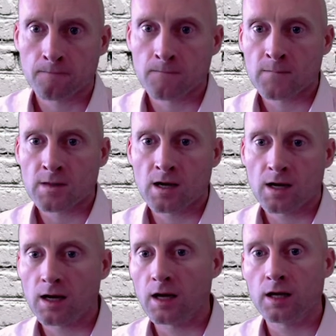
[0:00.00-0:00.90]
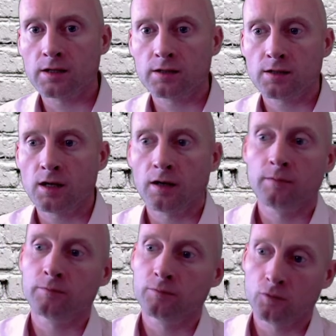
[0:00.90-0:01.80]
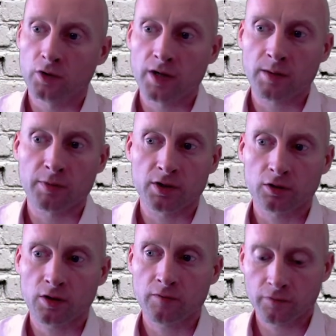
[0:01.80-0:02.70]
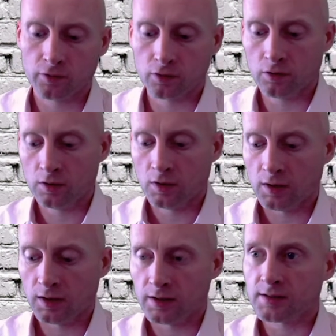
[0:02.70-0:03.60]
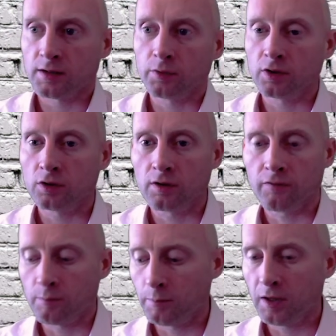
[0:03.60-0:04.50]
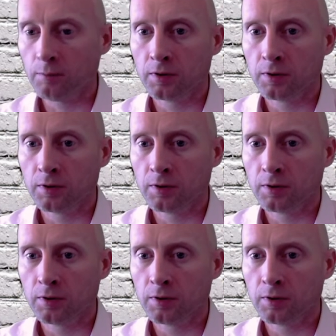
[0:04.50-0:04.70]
And um, what name are you looking for? Let's say we're looking for Bob.